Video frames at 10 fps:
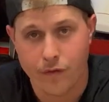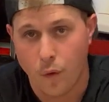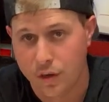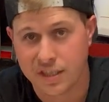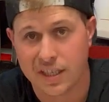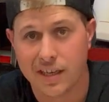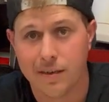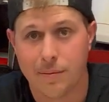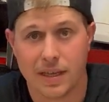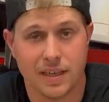force it,
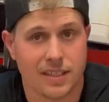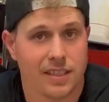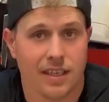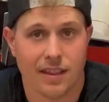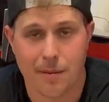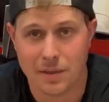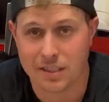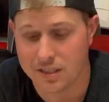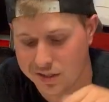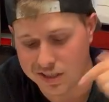because that
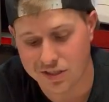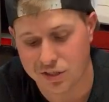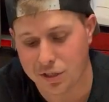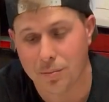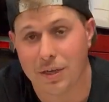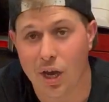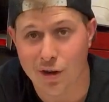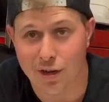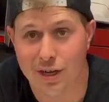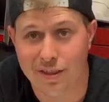means there's either something
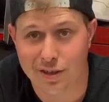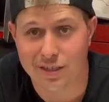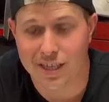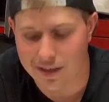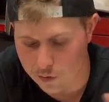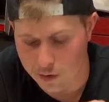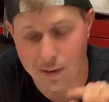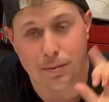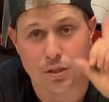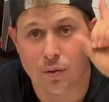underneath your tint or
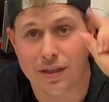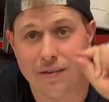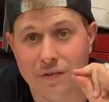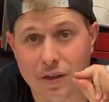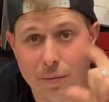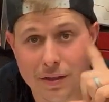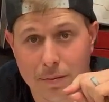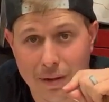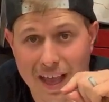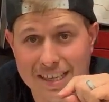in between the film and
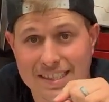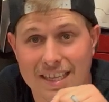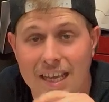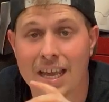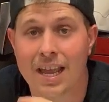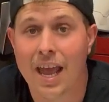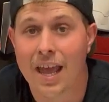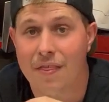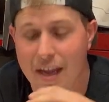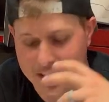the plastic
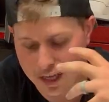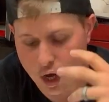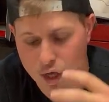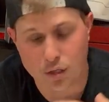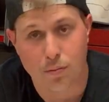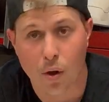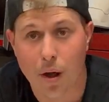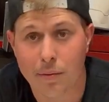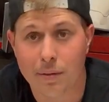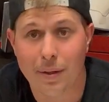that can cause a
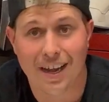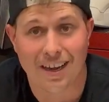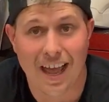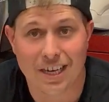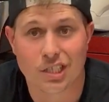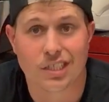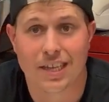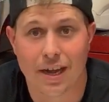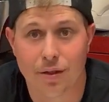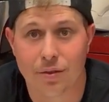problem and actually
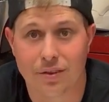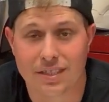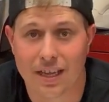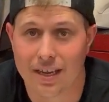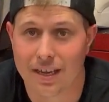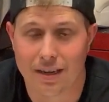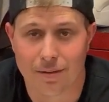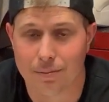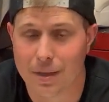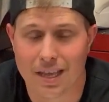tear through the tint
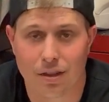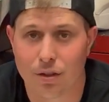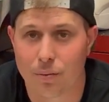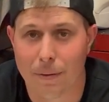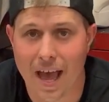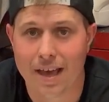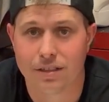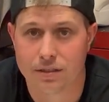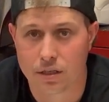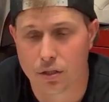and make it look
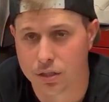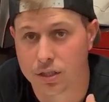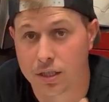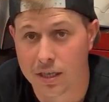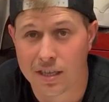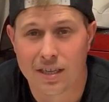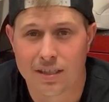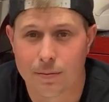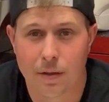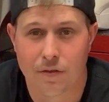bad. So just
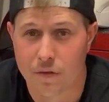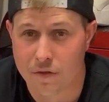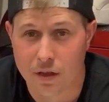if you